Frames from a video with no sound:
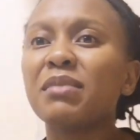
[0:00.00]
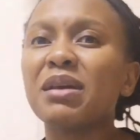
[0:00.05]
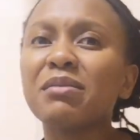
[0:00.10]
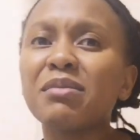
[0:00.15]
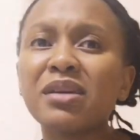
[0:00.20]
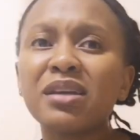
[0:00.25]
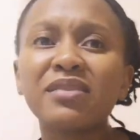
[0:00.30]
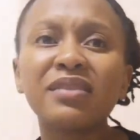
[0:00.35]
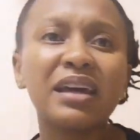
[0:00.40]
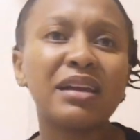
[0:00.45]

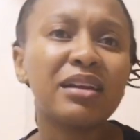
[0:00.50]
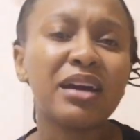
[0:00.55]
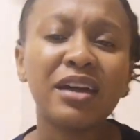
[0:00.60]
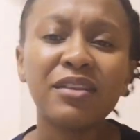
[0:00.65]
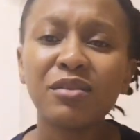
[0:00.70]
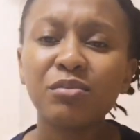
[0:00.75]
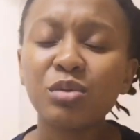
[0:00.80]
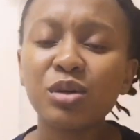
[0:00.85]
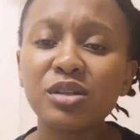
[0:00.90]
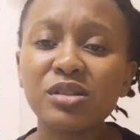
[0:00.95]
maybe that
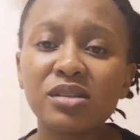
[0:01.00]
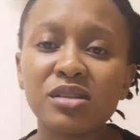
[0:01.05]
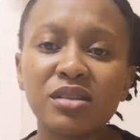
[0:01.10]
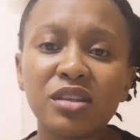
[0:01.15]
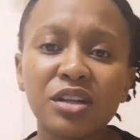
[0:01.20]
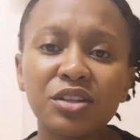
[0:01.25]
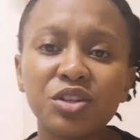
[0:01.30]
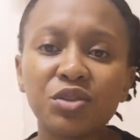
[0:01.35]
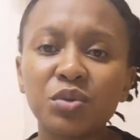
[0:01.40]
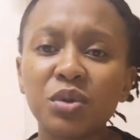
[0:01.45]
other
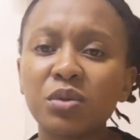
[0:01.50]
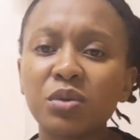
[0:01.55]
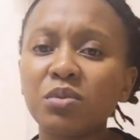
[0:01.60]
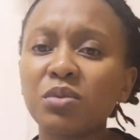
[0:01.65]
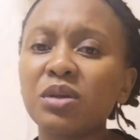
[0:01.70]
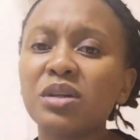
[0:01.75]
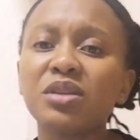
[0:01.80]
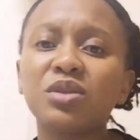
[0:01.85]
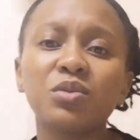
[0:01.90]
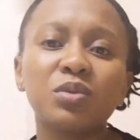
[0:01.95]
person that you
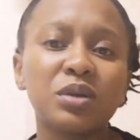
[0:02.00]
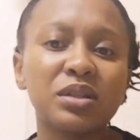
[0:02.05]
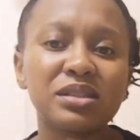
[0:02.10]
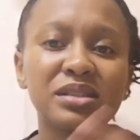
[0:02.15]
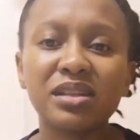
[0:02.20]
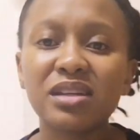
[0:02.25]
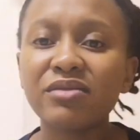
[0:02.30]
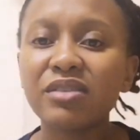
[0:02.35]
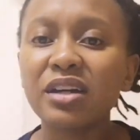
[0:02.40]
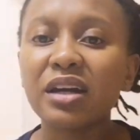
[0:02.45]
were with
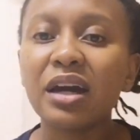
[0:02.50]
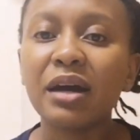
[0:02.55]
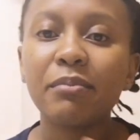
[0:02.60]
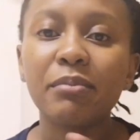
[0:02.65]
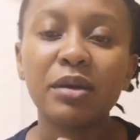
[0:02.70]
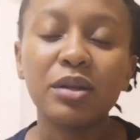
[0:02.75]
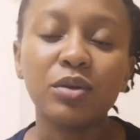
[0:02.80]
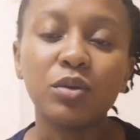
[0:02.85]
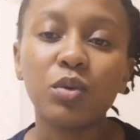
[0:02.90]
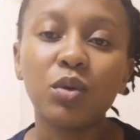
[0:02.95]
was giving
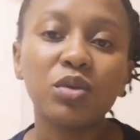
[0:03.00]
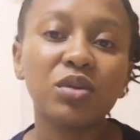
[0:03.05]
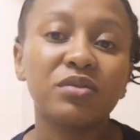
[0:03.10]
up and